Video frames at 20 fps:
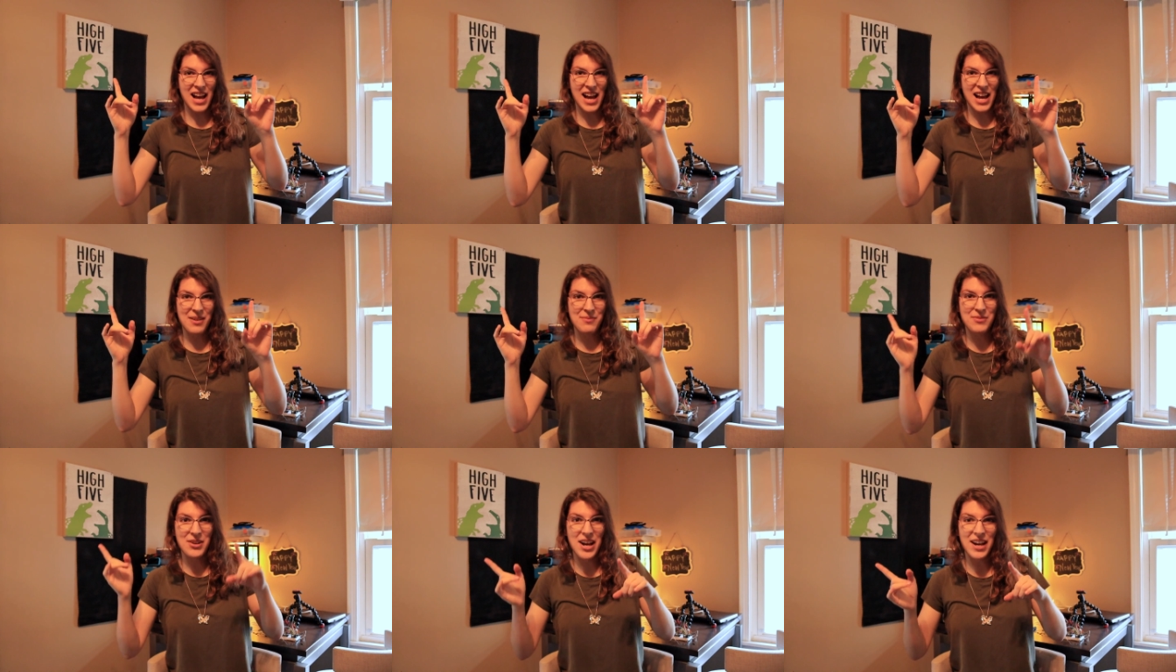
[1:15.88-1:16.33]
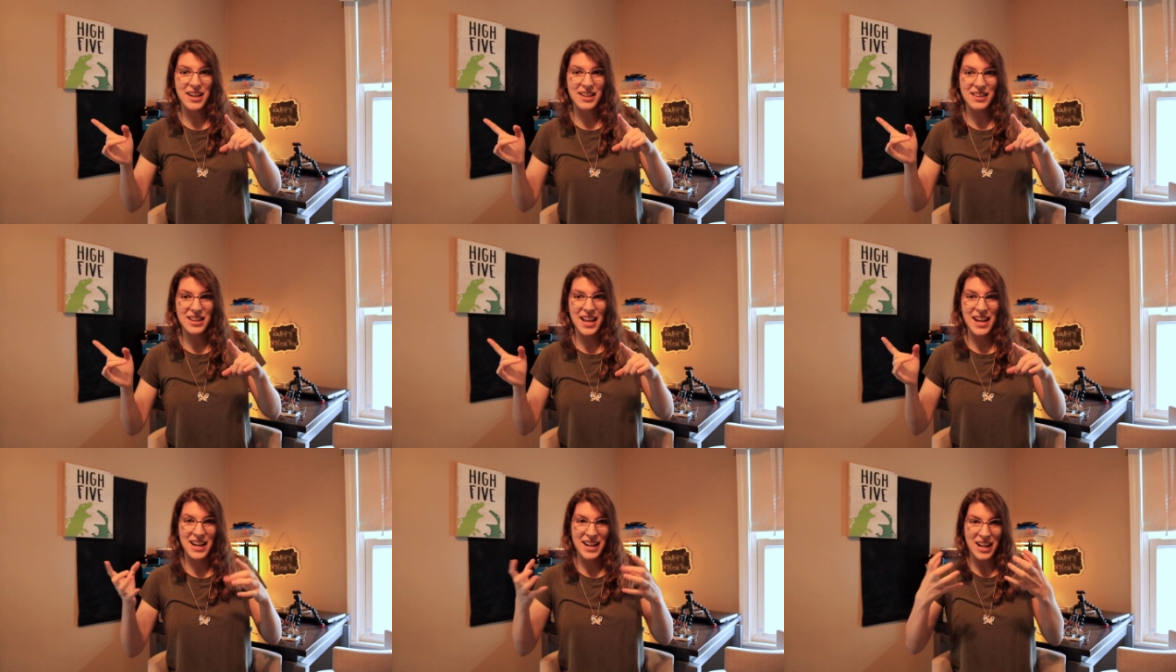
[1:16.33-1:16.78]
I'm not
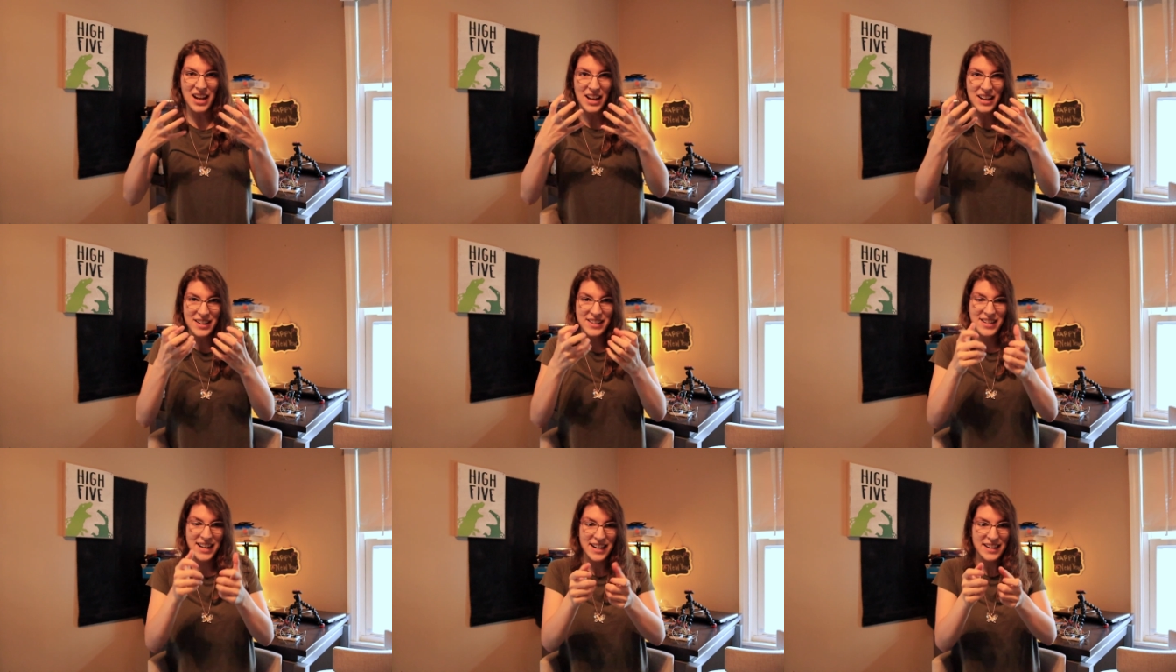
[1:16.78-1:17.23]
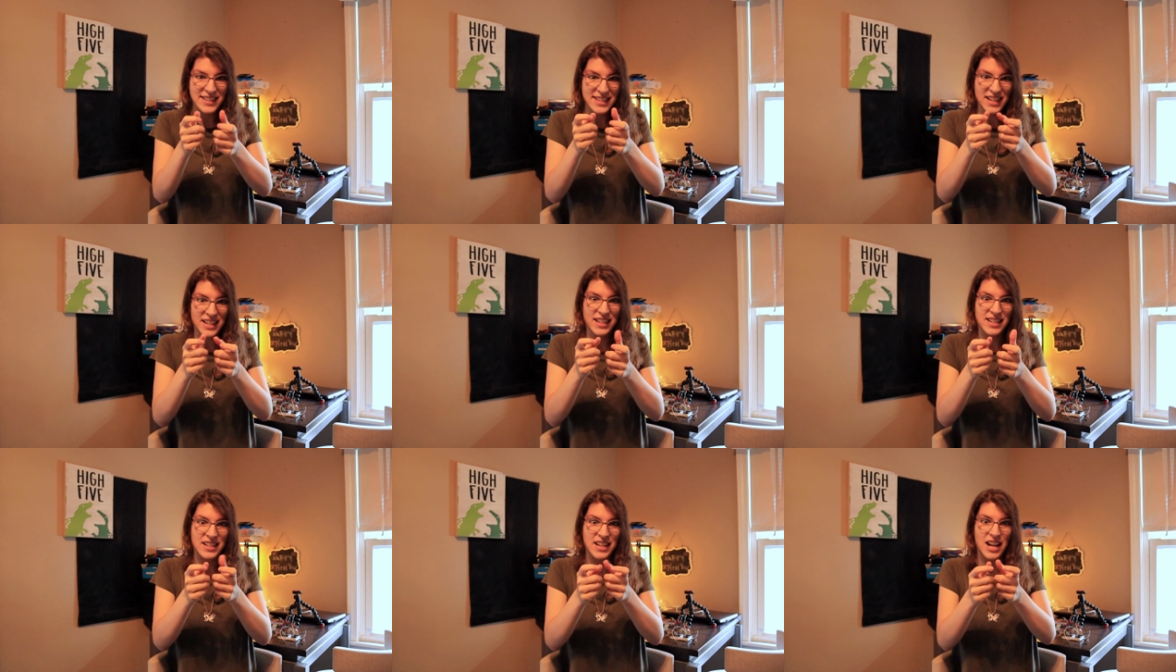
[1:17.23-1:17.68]
like
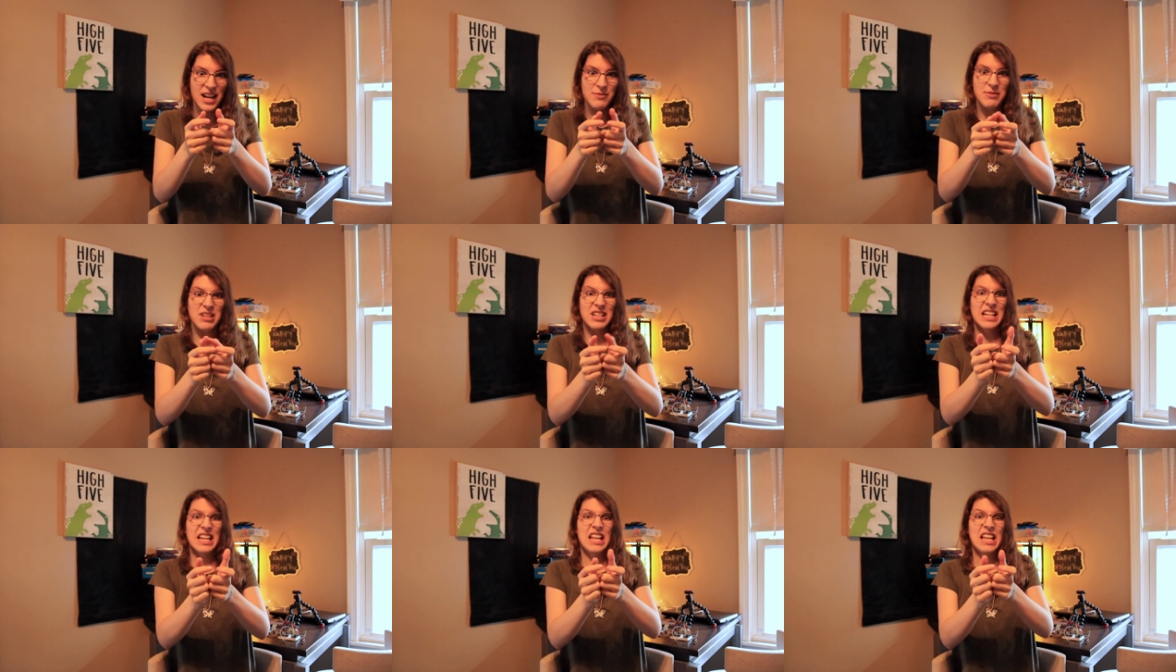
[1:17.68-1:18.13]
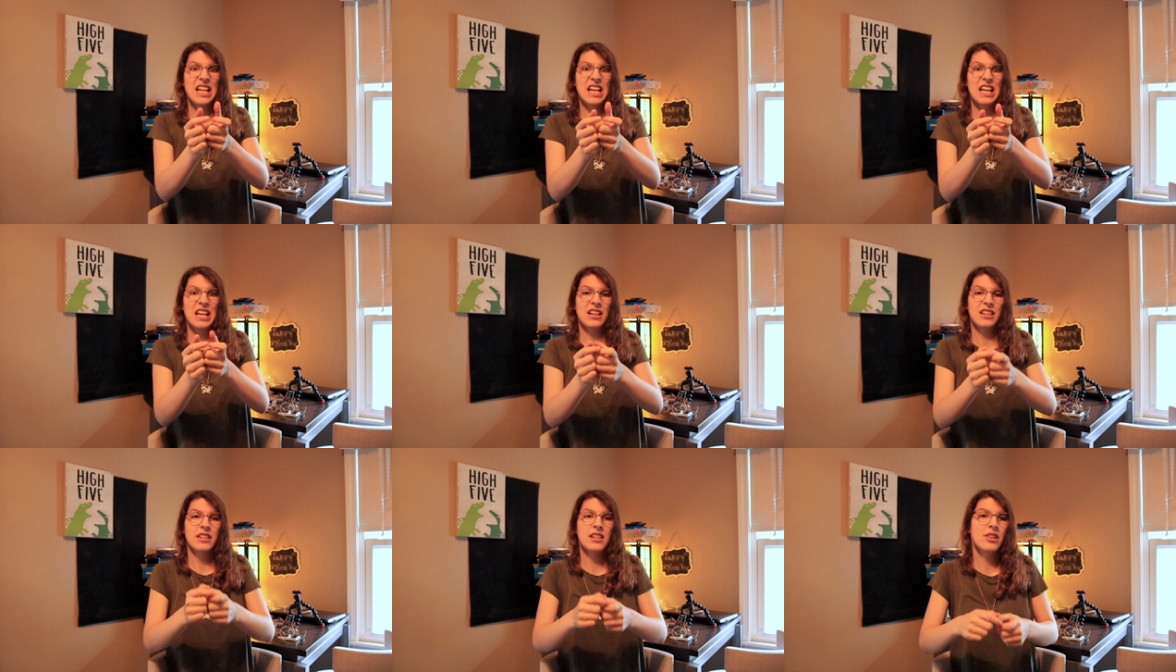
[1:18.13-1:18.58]
addicted. I'm not,
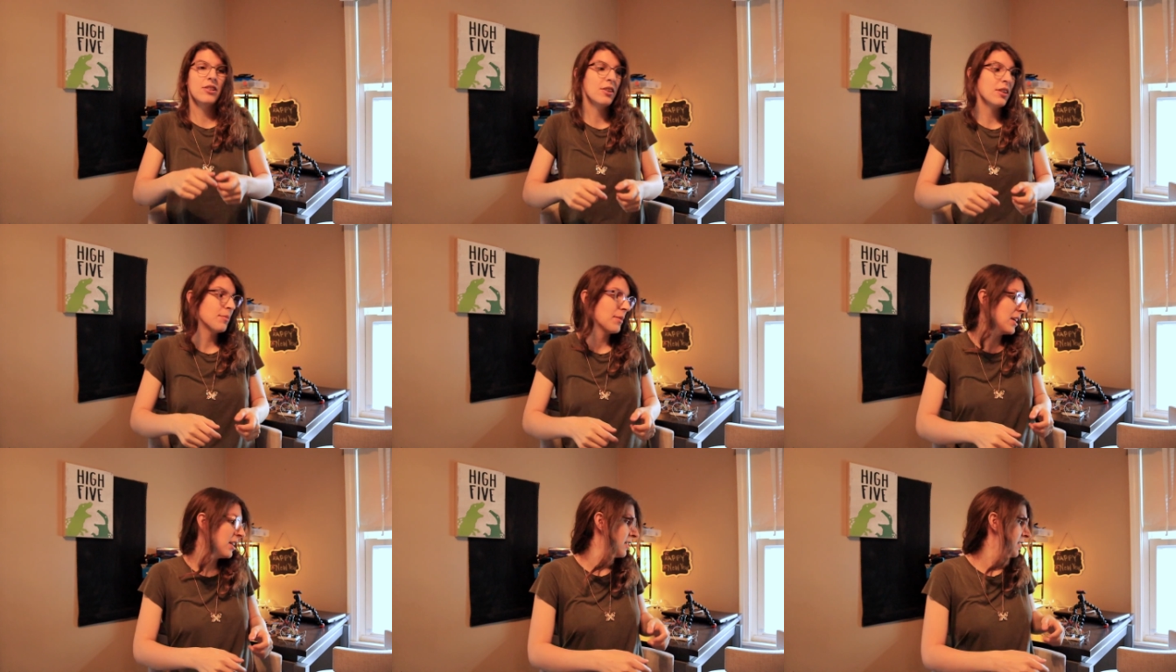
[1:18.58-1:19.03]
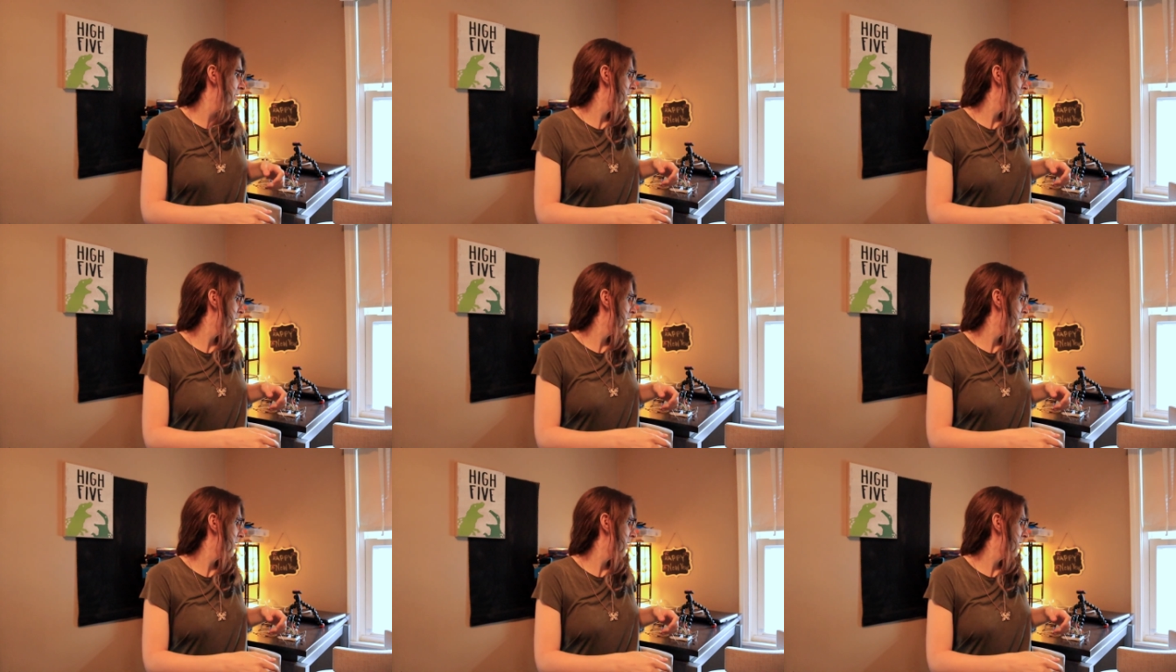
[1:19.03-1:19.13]
yeah, you know what I mean?